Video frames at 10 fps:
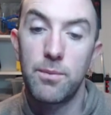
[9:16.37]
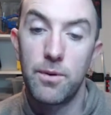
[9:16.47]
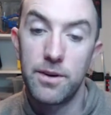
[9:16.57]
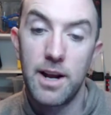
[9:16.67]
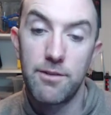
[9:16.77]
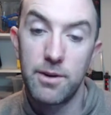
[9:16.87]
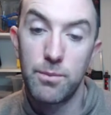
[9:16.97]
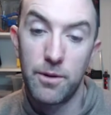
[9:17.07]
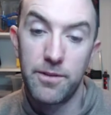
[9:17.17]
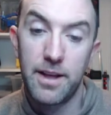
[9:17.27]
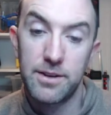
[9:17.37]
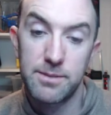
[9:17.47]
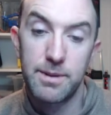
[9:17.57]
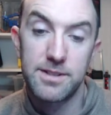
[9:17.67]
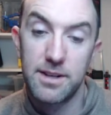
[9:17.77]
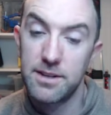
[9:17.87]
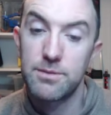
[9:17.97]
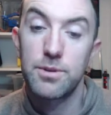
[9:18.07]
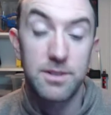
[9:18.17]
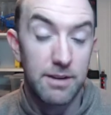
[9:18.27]
one every 1000
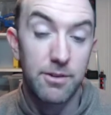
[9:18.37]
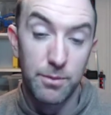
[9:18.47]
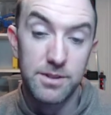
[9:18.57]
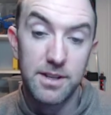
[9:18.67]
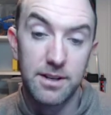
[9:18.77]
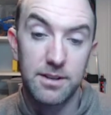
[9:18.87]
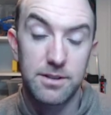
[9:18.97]
milliseconds, which is every one second.